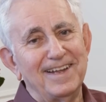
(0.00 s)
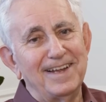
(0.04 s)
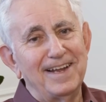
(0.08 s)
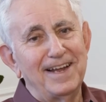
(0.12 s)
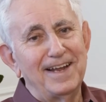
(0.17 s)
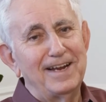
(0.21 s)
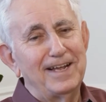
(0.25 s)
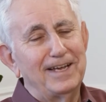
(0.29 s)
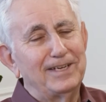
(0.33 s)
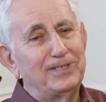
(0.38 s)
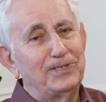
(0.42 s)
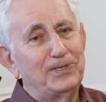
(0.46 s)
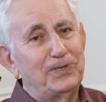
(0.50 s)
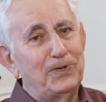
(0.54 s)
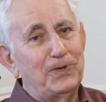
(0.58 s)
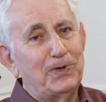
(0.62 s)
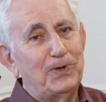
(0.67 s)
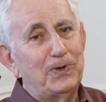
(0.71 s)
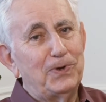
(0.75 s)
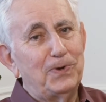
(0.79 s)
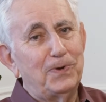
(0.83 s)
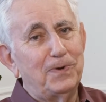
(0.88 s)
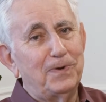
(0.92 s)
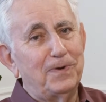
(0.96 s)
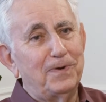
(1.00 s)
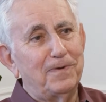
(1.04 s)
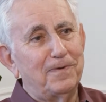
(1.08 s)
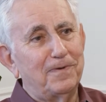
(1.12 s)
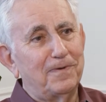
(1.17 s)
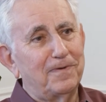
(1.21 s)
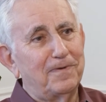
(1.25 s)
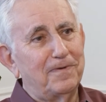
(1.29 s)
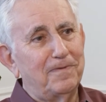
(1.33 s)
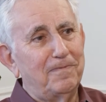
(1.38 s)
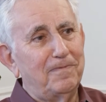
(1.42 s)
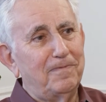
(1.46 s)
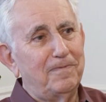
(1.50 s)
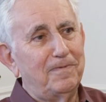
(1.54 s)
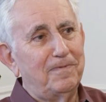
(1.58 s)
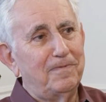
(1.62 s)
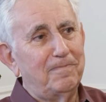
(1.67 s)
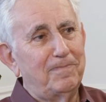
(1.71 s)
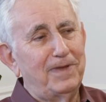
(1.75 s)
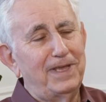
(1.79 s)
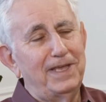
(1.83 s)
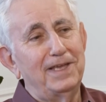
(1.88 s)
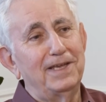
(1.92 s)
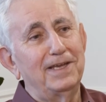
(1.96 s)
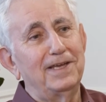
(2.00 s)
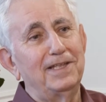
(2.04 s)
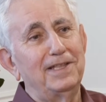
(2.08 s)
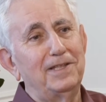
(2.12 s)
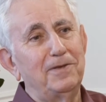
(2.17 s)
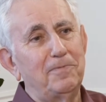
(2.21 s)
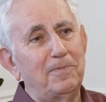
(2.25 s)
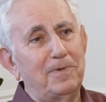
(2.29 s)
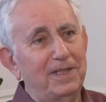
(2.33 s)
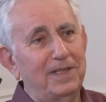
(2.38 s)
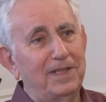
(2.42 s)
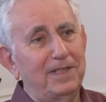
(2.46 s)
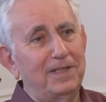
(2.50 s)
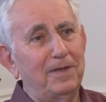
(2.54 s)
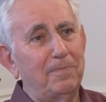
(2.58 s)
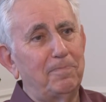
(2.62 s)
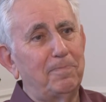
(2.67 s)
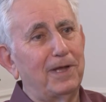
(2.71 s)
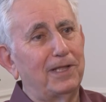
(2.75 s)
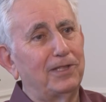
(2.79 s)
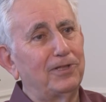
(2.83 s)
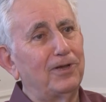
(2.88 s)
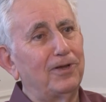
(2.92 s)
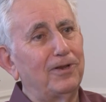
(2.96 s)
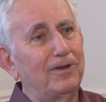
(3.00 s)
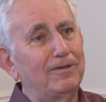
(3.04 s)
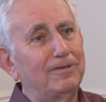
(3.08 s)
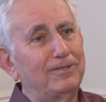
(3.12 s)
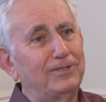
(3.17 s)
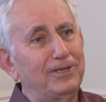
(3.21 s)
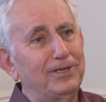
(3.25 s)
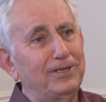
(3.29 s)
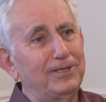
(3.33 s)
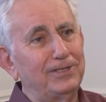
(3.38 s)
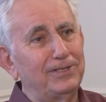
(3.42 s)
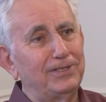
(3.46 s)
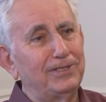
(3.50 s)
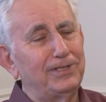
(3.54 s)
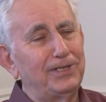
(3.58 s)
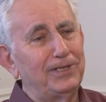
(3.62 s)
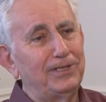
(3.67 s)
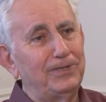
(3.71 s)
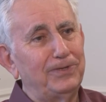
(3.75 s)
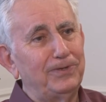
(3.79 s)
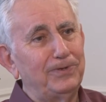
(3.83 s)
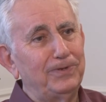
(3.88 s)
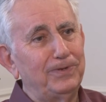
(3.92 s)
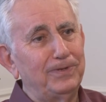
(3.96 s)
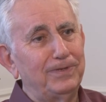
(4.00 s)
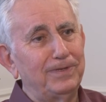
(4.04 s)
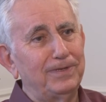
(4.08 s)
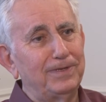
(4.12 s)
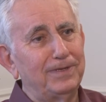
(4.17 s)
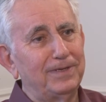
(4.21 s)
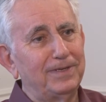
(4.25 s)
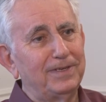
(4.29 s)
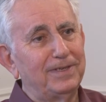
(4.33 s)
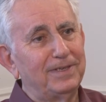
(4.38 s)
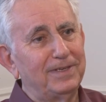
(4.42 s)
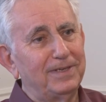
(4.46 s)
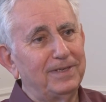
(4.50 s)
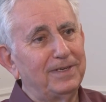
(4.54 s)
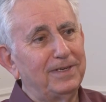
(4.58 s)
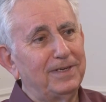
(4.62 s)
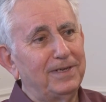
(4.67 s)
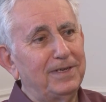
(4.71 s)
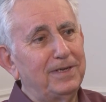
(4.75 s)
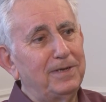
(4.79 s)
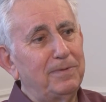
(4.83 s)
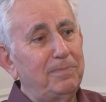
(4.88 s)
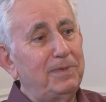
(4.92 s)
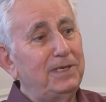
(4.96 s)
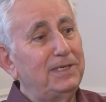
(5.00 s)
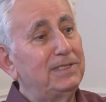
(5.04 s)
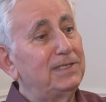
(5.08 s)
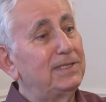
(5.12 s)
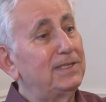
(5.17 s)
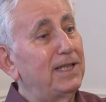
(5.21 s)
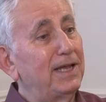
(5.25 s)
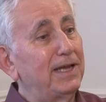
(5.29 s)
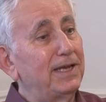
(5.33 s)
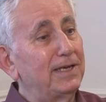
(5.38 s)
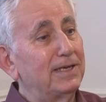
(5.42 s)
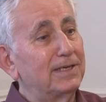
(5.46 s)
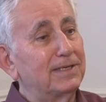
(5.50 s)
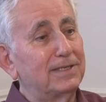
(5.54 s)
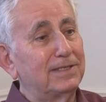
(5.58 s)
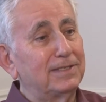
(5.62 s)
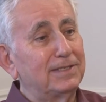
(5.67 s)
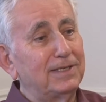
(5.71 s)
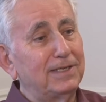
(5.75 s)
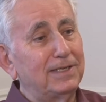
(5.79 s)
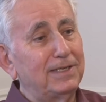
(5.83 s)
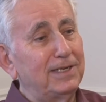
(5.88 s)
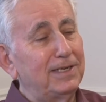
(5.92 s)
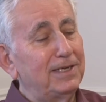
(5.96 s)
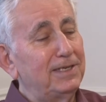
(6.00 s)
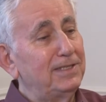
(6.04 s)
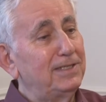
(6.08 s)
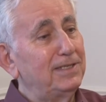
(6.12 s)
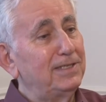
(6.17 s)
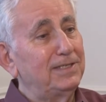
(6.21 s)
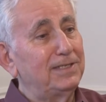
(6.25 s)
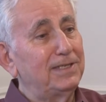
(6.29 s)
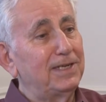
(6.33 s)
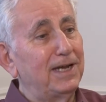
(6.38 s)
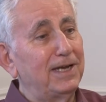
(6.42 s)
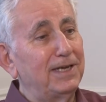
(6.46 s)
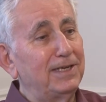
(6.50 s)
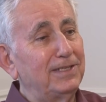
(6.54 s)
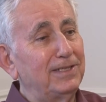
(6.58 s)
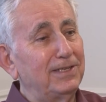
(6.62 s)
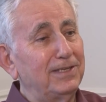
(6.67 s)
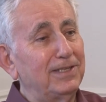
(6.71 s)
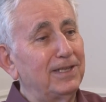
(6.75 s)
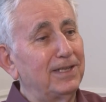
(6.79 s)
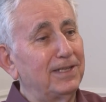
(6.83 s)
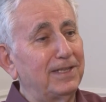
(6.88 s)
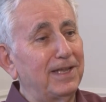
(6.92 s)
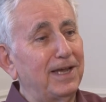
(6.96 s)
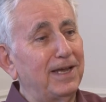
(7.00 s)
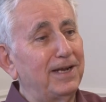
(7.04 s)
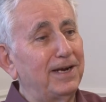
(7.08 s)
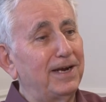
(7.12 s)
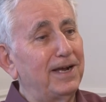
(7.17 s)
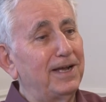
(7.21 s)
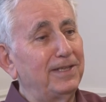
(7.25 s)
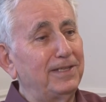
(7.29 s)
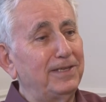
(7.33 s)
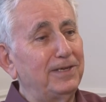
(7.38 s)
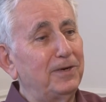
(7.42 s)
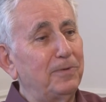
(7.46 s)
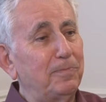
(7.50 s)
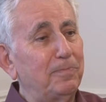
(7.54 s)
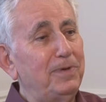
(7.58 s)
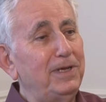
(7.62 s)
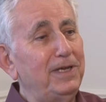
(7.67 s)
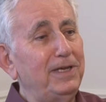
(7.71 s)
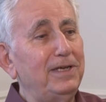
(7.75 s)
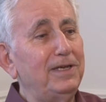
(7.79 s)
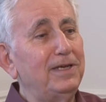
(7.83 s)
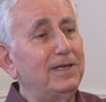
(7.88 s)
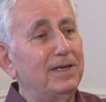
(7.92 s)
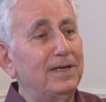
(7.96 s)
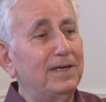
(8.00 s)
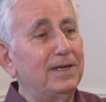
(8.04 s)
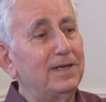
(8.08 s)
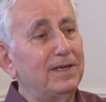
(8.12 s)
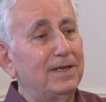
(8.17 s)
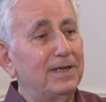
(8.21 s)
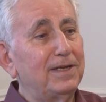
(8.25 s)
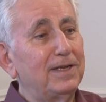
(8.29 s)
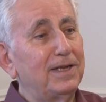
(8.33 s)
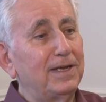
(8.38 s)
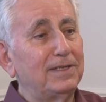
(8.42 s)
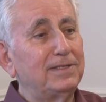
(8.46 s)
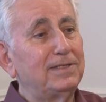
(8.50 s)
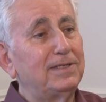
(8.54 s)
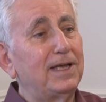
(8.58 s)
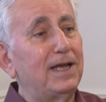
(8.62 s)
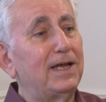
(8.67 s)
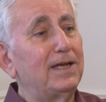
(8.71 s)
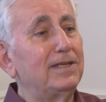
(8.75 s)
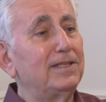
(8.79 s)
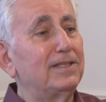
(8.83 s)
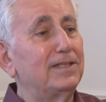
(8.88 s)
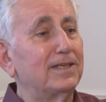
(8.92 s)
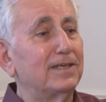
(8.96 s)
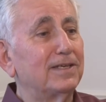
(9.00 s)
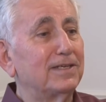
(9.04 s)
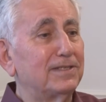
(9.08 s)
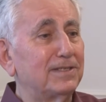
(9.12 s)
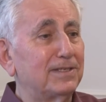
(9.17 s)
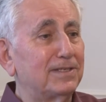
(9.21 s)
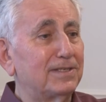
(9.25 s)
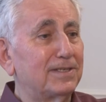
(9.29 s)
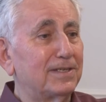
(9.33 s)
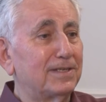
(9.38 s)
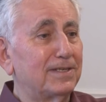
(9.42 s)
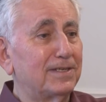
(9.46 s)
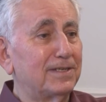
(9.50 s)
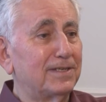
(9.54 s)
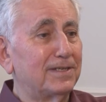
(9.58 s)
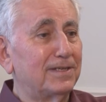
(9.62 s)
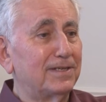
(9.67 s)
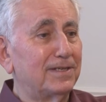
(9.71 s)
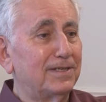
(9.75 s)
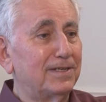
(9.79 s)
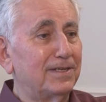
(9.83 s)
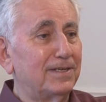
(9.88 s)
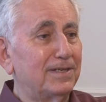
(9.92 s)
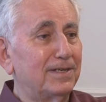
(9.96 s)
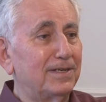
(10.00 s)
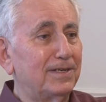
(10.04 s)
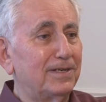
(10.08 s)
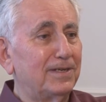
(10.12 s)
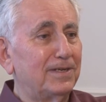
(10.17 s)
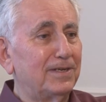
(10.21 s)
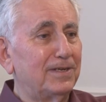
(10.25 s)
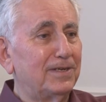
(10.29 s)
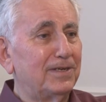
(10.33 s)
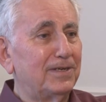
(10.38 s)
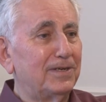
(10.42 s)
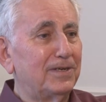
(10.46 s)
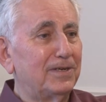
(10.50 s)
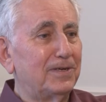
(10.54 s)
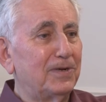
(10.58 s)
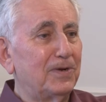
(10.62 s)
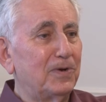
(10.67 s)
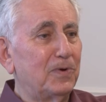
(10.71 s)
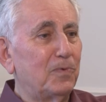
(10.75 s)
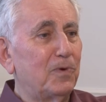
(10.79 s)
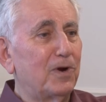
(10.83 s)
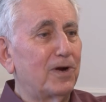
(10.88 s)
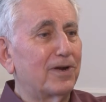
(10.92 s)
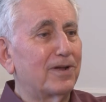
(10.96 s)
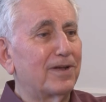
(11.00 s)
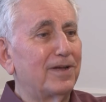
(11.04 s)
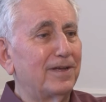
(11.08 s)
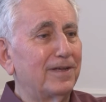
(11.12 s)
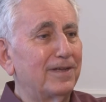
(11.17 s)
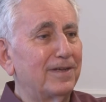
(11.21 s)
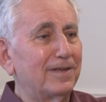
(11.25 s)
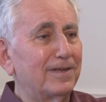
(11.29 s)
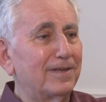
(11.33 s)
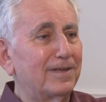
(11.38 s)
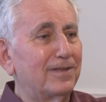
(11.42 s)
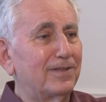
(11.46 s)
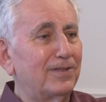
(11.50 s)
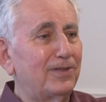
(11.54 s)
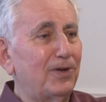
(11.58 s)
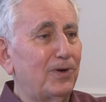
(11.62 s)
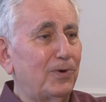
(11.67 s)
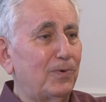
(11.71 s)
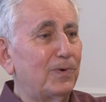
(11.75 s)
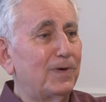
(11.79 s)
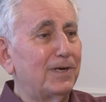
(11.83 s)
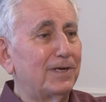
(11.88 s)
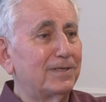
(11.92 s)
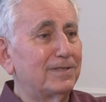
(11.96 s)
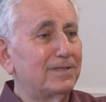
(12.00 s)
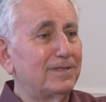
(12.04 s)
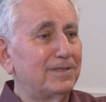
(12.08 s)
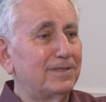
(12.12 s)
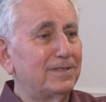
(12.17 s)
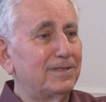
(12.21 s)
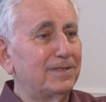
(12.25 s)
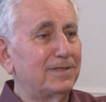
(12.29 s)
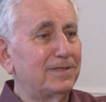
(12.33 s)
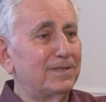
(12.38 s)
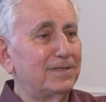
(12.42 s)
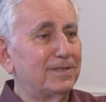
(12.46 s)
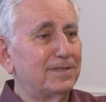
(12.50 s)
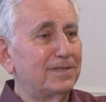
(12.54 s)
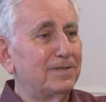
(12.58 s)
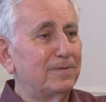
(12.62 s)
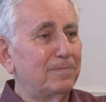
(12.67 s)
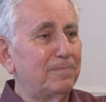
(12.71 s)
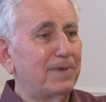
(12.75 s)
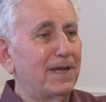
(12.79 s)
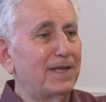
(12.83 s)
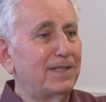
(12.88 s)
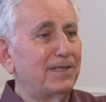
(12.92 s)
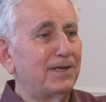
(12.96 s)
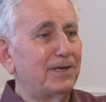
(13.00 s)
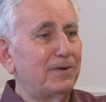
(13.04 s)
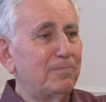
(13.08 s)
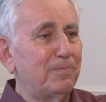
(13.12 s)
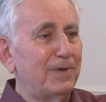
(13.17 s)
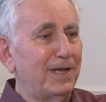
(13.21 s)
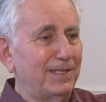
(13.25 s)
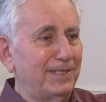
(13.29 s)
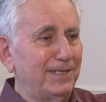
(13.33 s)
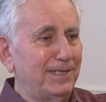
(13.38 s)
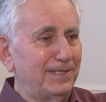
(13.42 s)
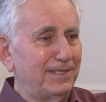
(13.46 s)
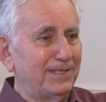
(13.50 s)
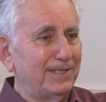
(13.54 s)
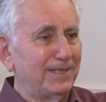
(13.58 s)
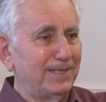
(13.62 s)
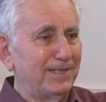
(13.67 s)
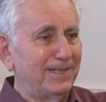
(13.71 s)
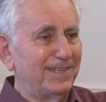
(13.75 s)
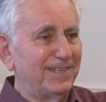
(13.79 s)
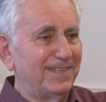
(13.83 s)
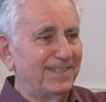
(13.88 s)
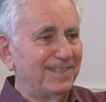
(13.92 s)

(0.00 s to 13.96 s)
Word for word: And I saw, being in the, in the pathology institute, mistakes, and I decided that I'd rather be a scientist working towards better medicine.